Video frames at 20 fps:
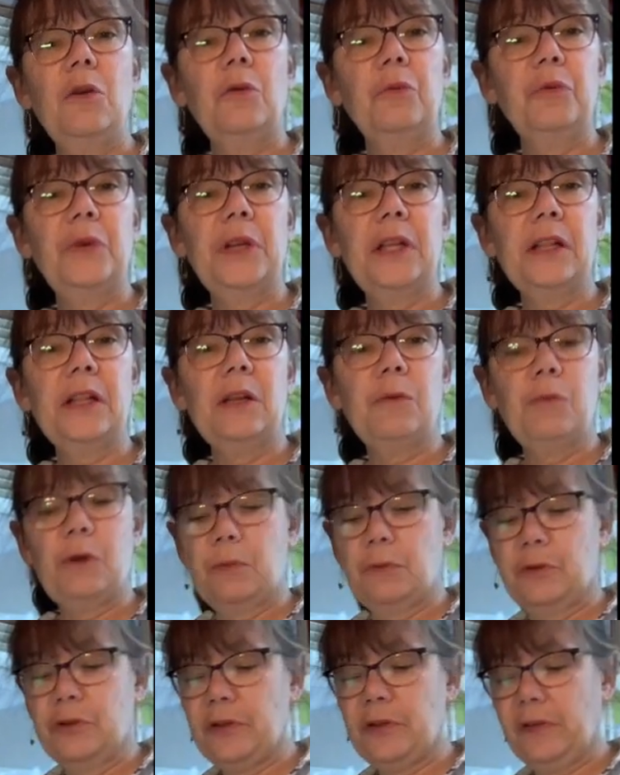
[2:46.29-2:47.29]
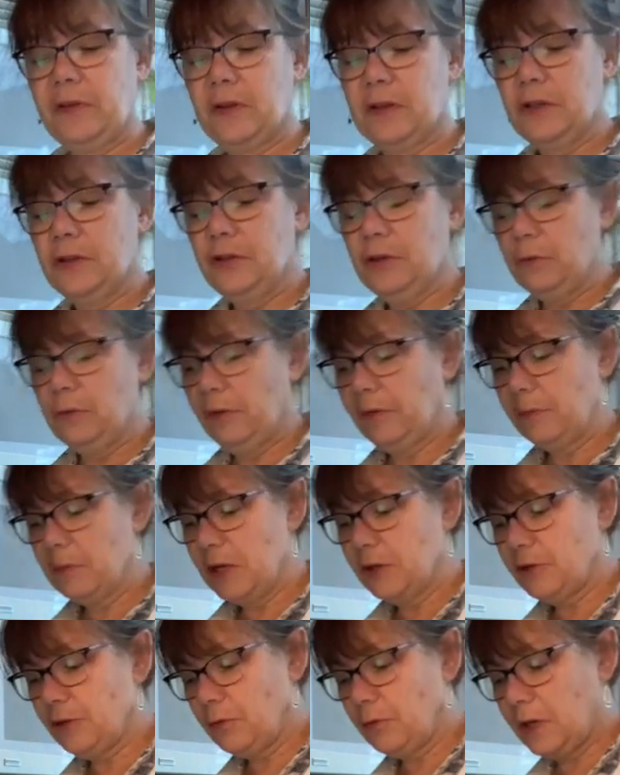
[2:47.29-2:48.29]
Really what we're just going to do is
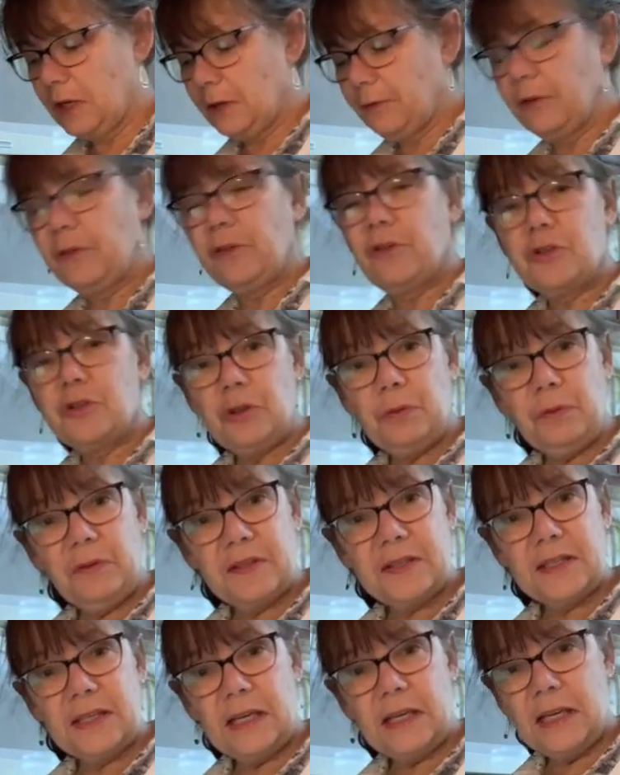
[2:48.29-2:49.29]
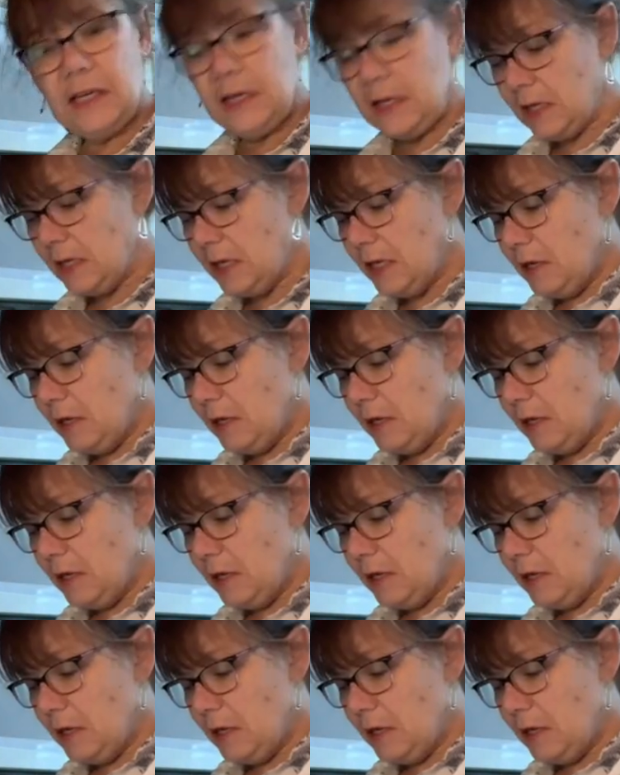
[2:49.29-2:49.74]
make sure if it's too sticky,